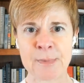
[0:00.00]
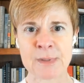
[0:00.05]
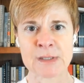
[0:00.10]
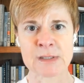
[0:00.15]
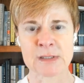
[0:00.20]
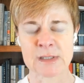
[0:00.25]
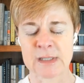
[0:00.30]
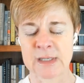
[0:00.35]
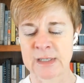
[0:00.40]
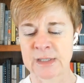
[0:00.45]

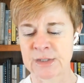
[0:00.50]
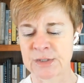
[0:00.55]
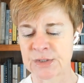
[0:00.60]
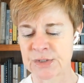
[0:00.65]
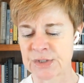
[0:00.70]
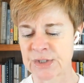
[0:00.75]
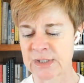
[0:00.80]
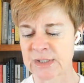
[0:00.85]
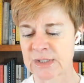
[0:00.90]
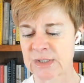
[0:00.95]
is
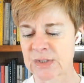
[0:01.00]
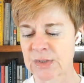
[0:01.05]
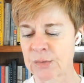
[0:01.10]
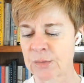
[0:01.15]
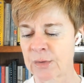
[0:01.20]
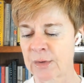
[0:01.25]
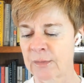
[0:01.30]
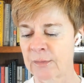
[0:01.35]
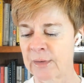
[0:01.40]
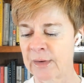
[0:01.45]
just
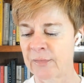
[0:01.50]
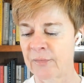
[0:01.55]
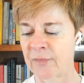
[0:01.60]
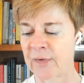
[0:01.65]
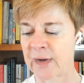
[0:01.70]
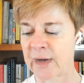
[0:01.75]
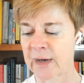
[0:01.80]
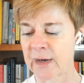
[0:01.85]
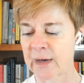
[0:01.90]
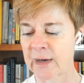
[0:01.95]

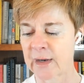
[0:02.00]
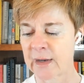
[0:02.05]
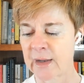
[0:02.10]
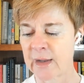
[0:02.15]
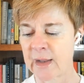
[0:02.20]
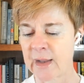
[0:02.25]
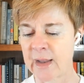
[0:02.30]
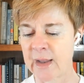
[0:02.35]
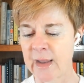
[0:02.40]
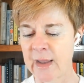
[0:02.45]
horrific.
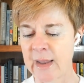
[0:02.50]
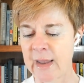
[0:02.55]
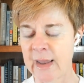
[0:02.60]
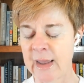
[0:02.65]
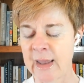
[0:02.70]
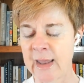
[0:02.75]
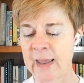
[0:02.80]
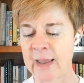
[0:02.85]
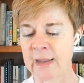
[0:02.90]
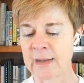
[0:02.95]

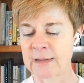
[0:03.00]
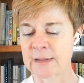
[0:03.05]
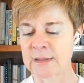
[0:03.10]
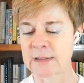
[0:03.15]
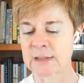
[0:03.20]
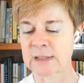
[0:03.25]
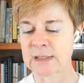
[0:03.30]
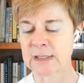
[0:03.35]
And